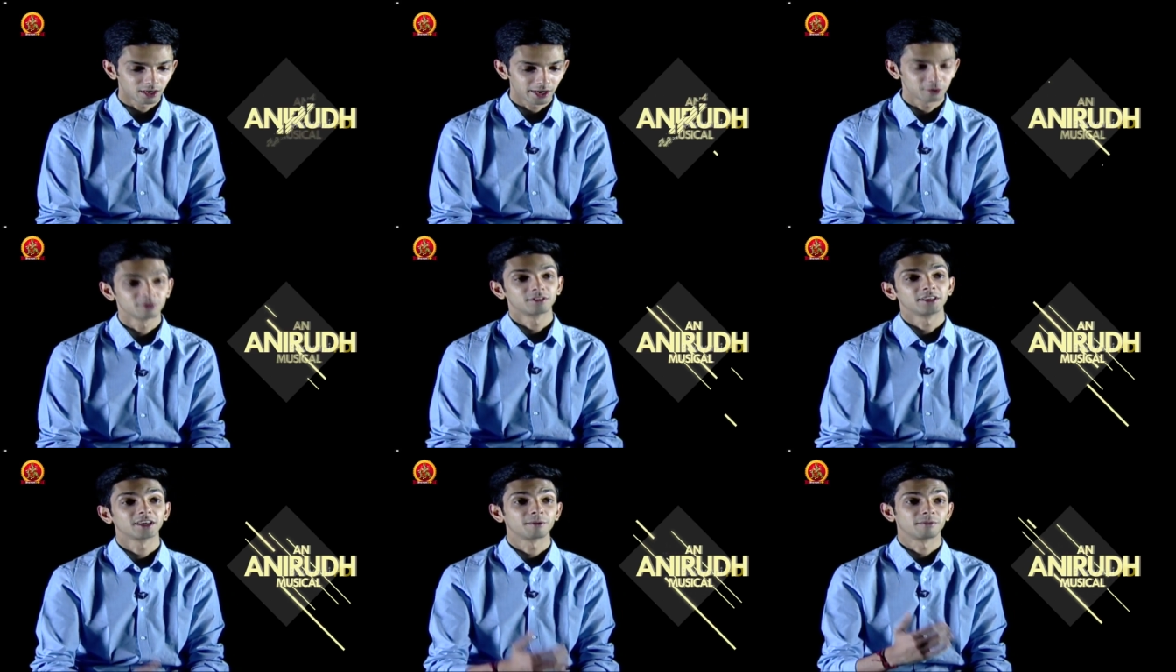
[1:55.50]
I don't
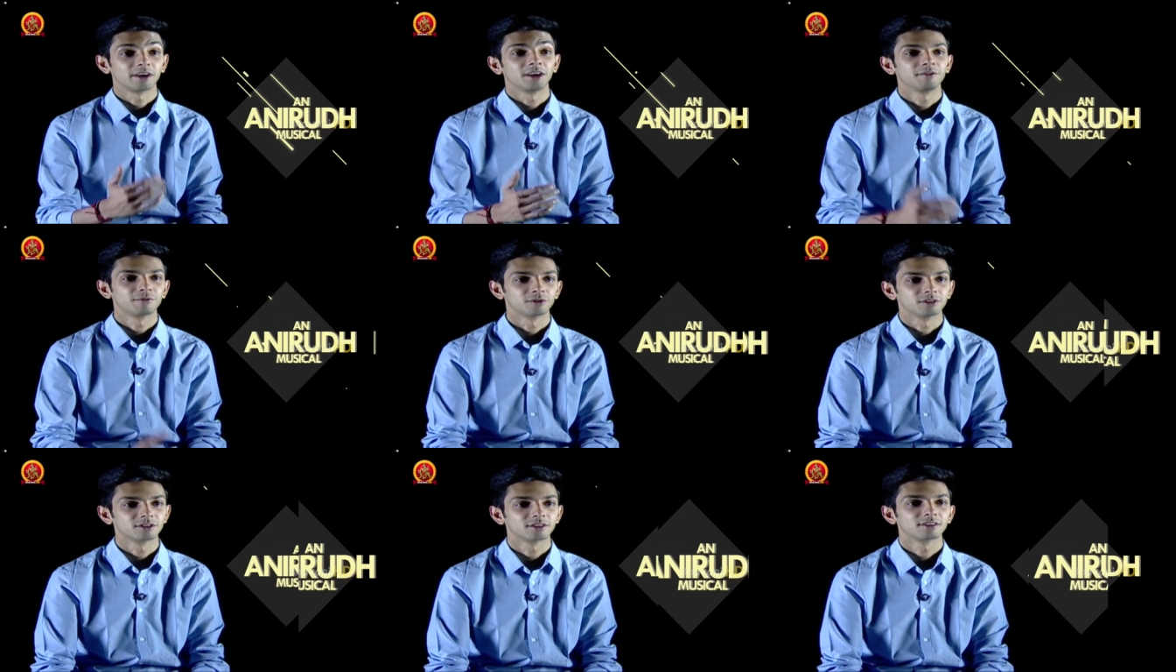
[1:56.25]
think I'm ready for
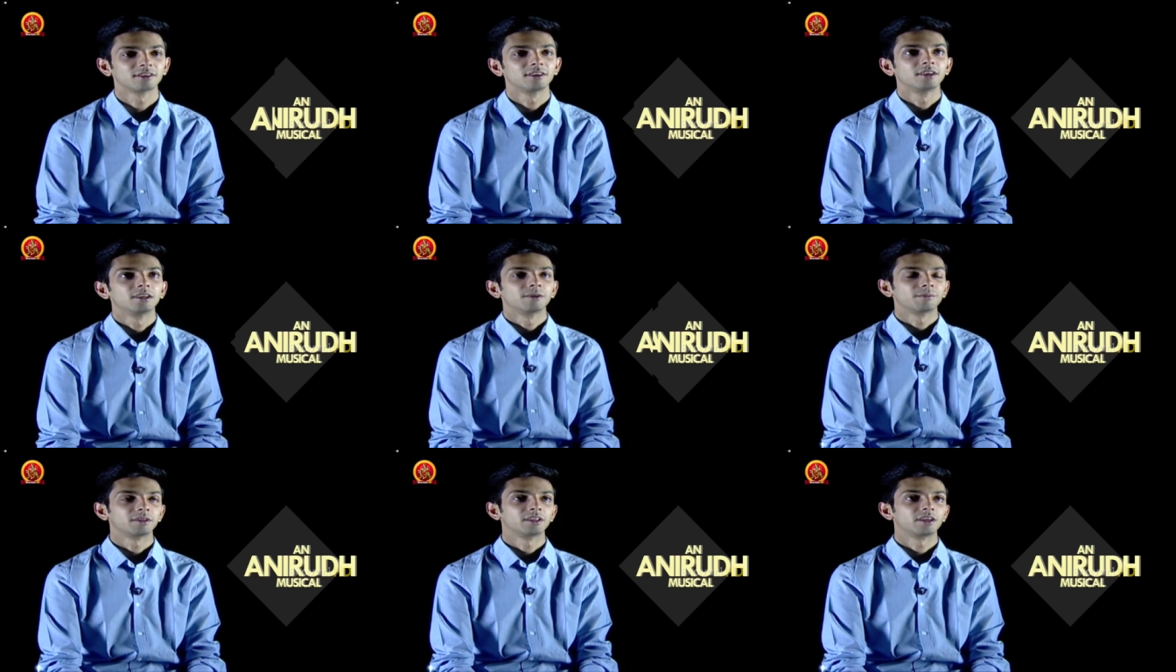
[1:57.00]
this.
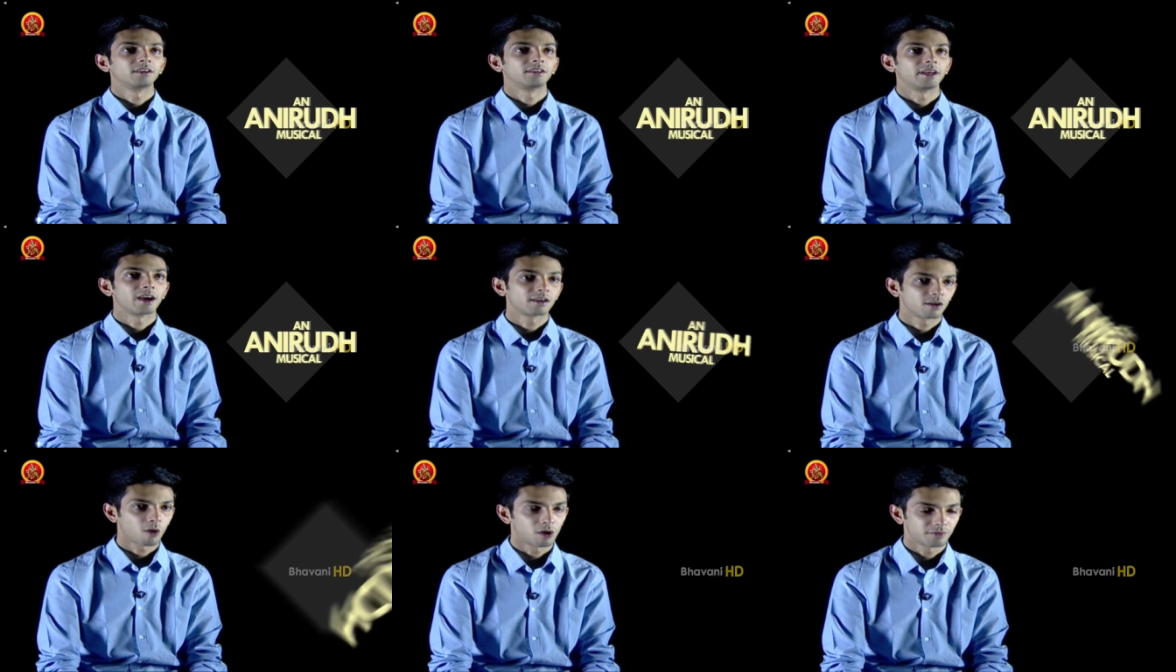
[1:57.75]
But then they had
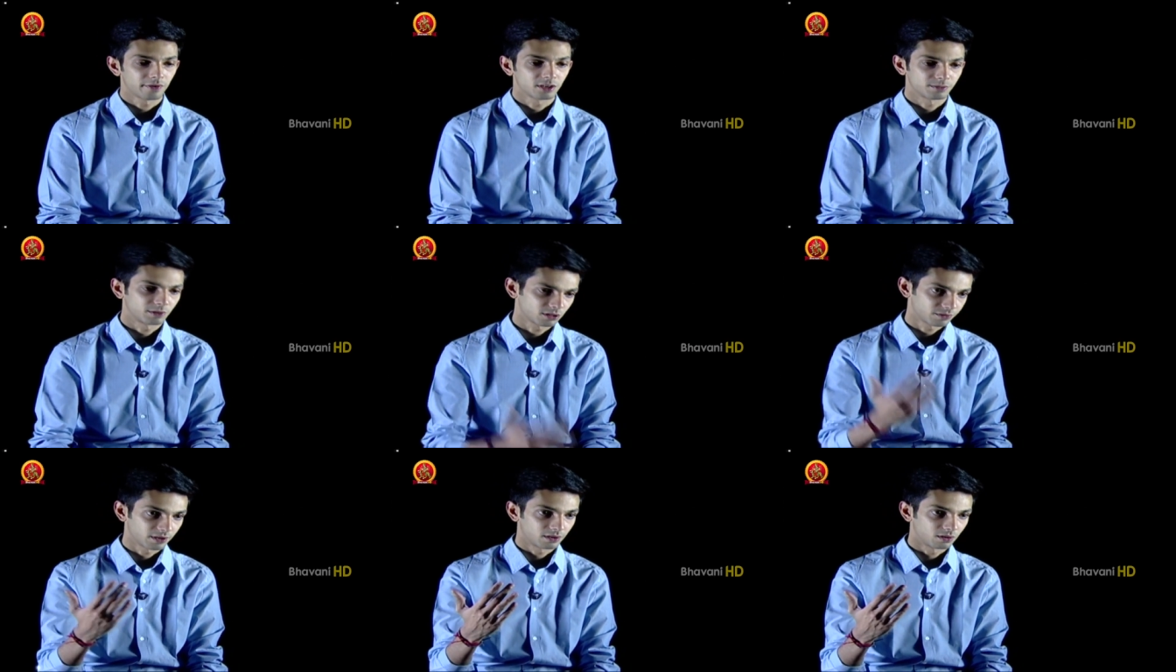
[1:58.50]
confidence
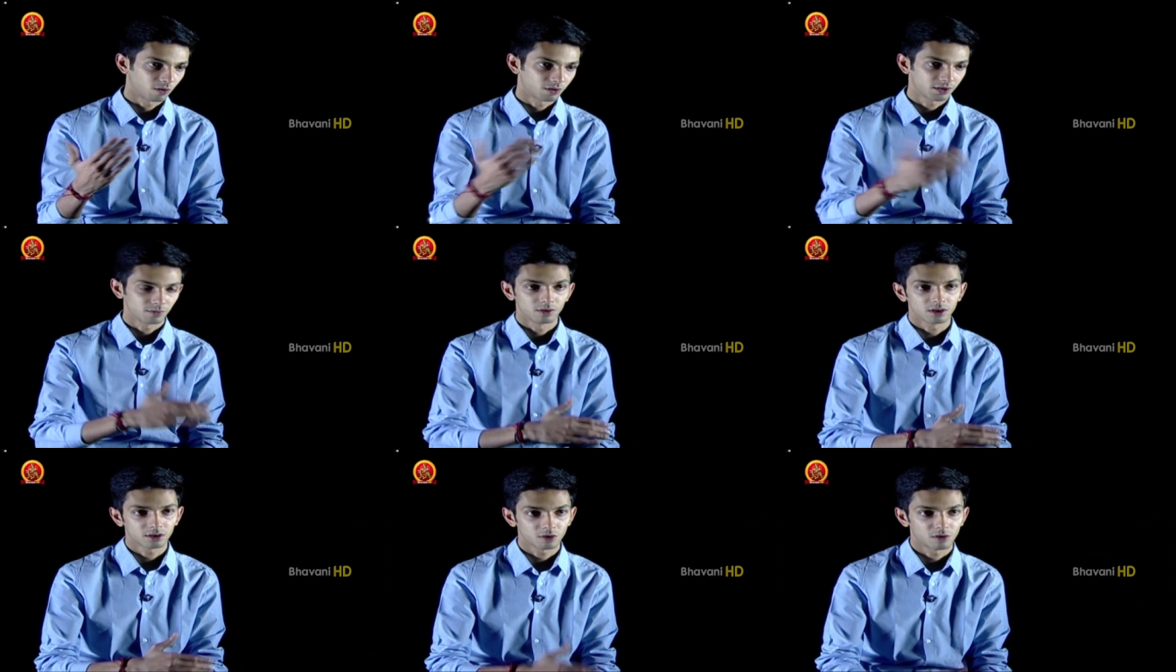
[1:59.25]
because we had already
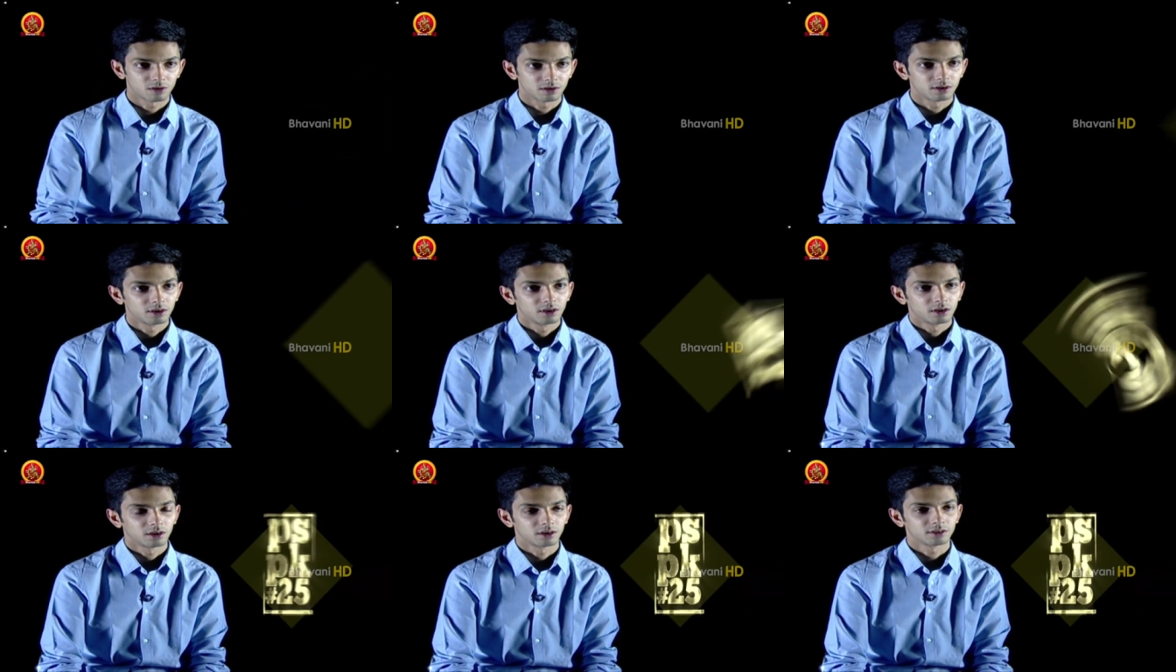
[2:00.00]
worked on
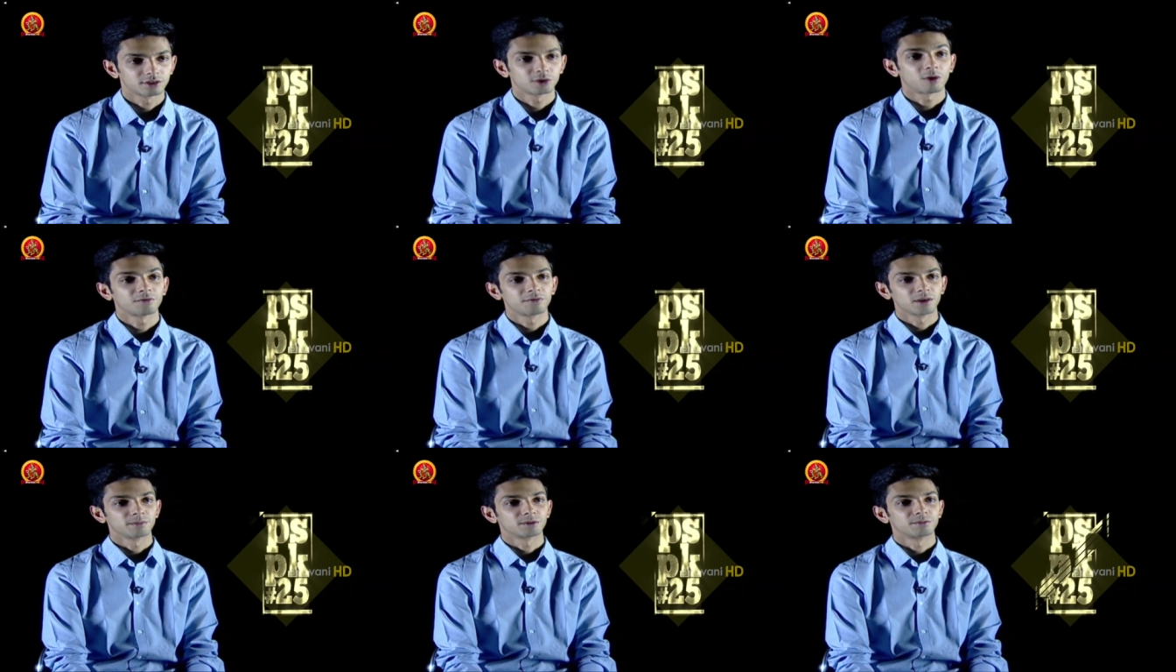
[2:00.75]
short
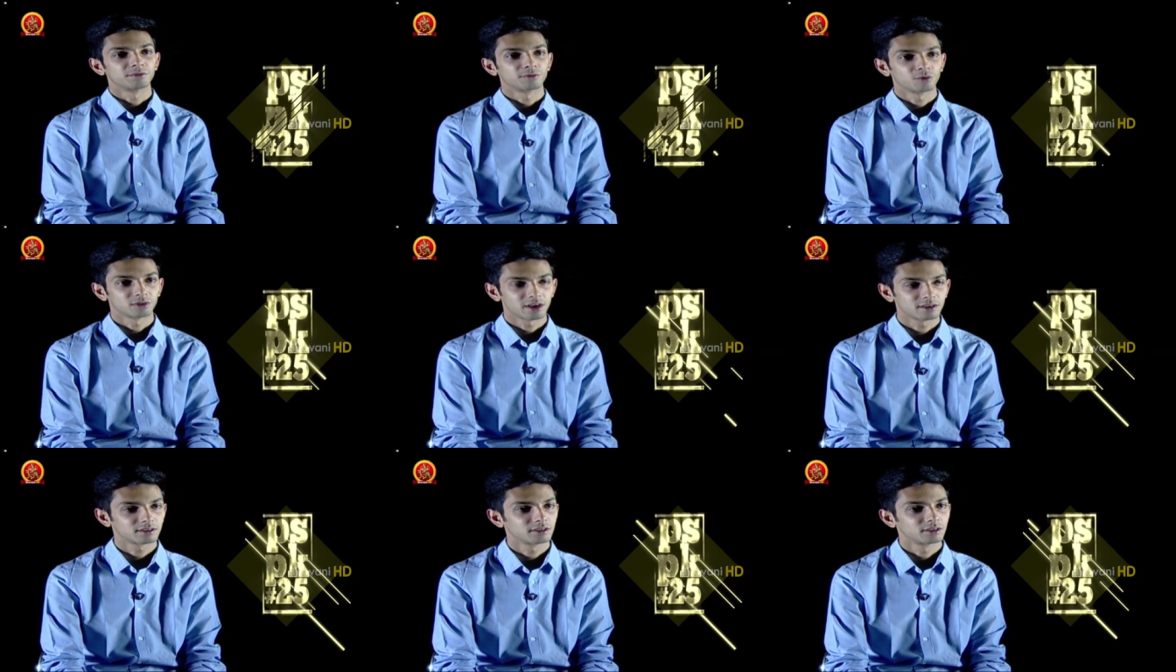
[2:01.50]
films before that.